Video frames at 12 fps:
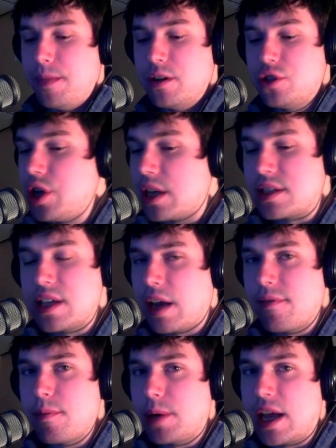just like
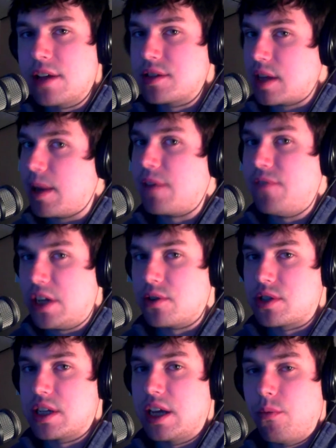everybody else. They make videos
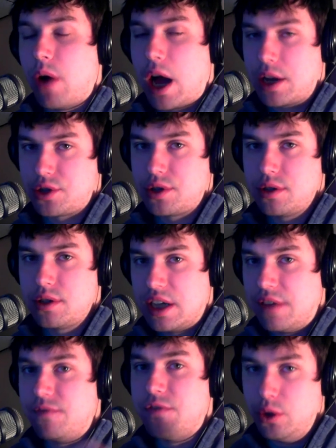to get watched, to
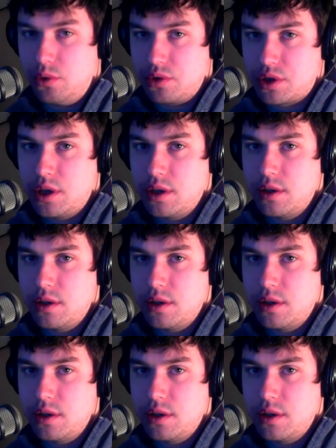get views.